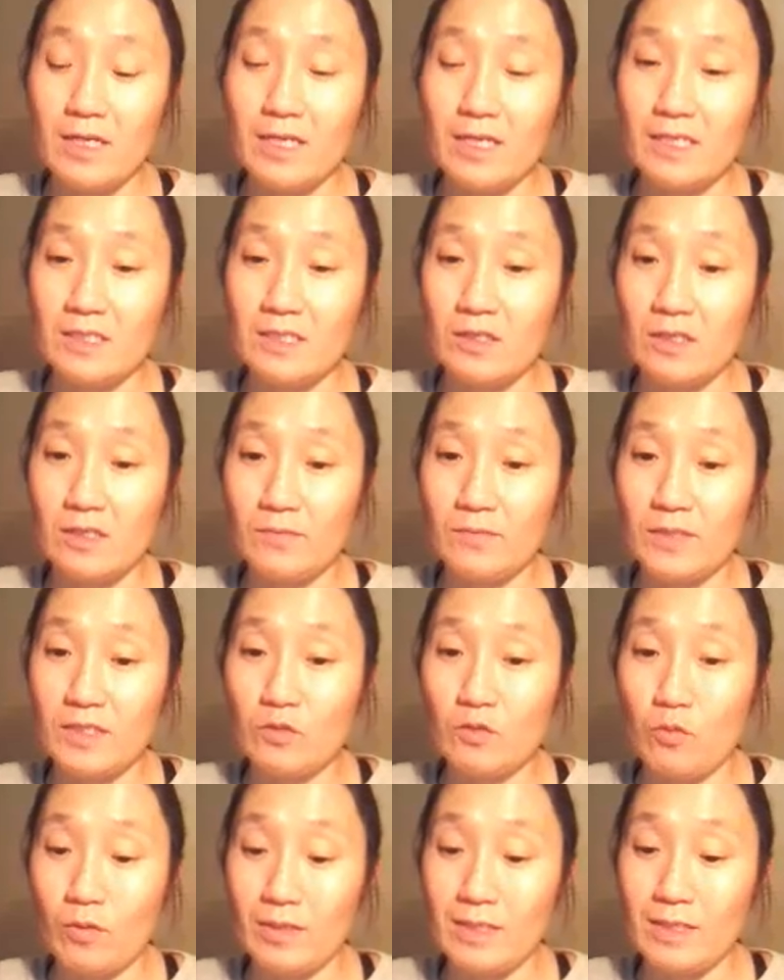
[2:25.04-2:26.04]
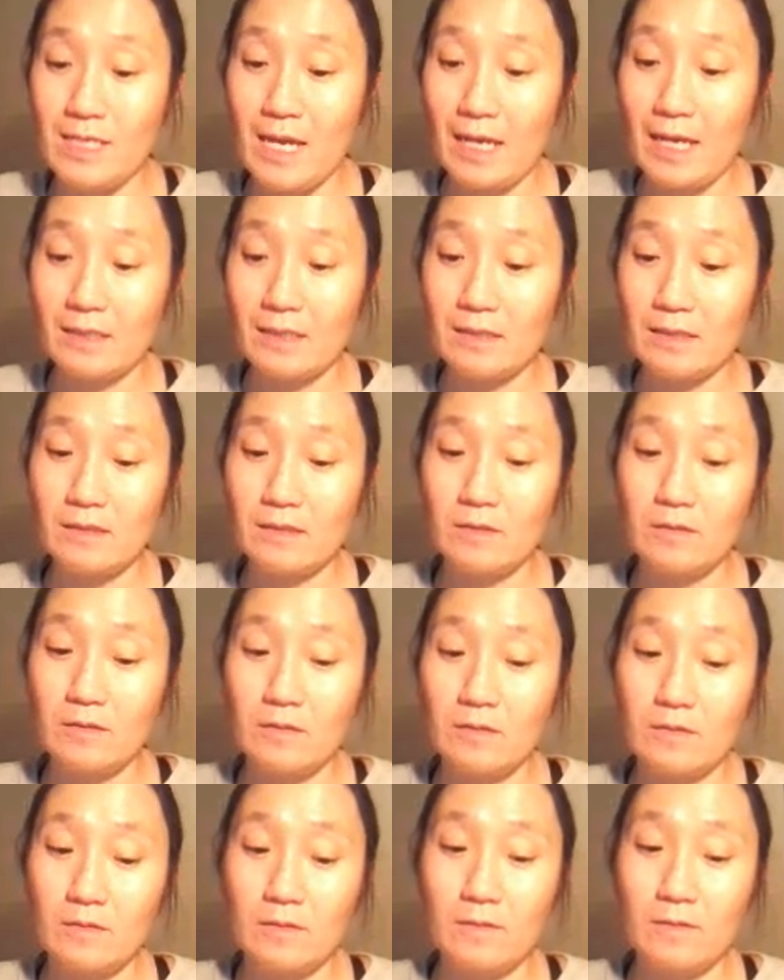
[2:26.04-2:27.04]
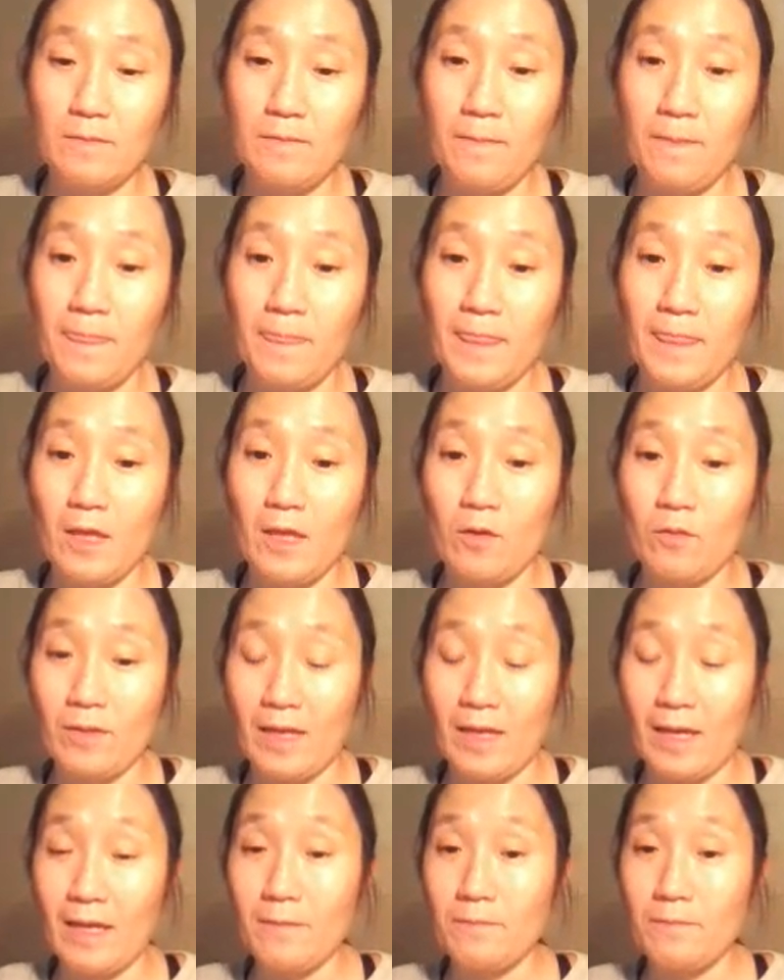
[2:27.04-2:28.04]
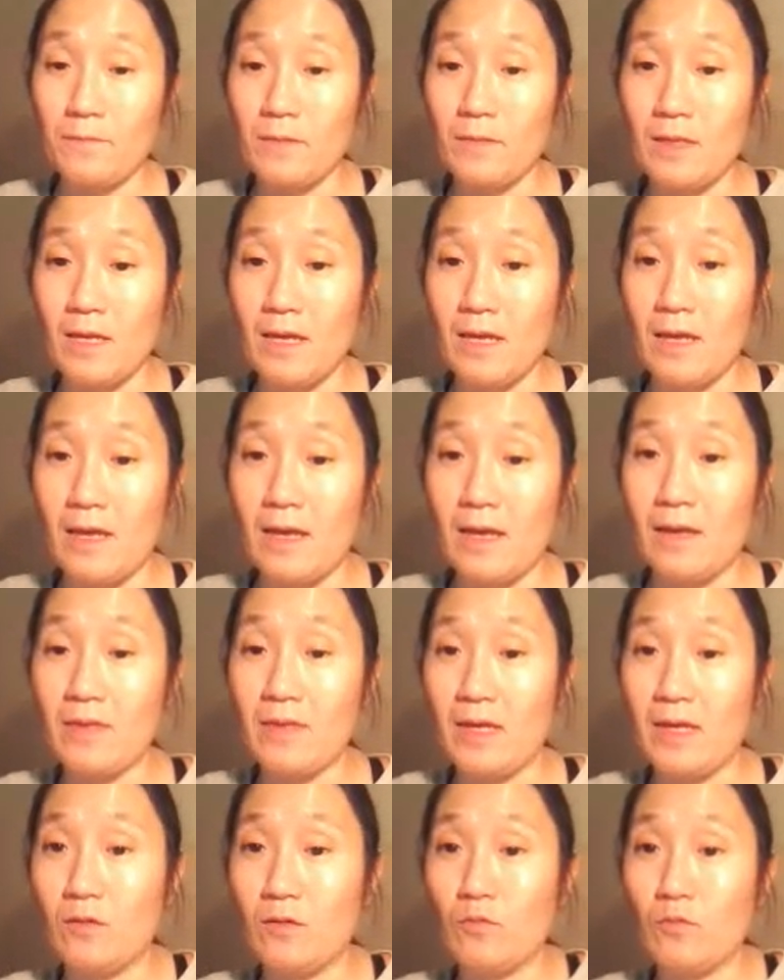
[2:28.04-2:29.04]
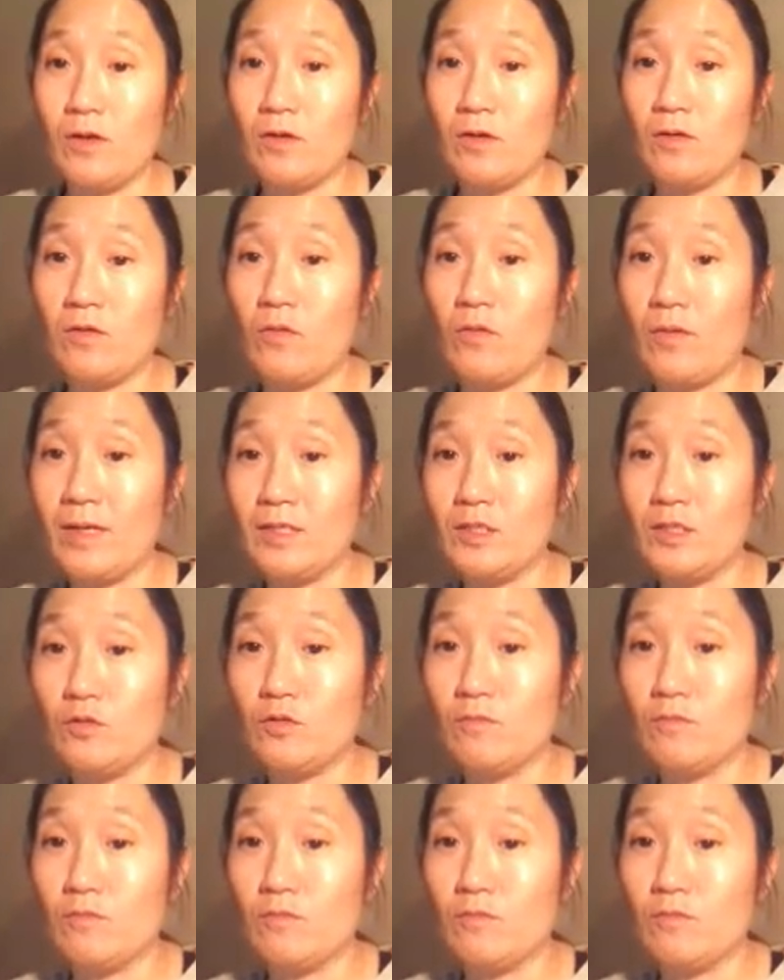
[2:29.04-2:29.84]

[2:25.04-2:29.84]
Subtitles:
is going to be 28. Okay, and then we're going to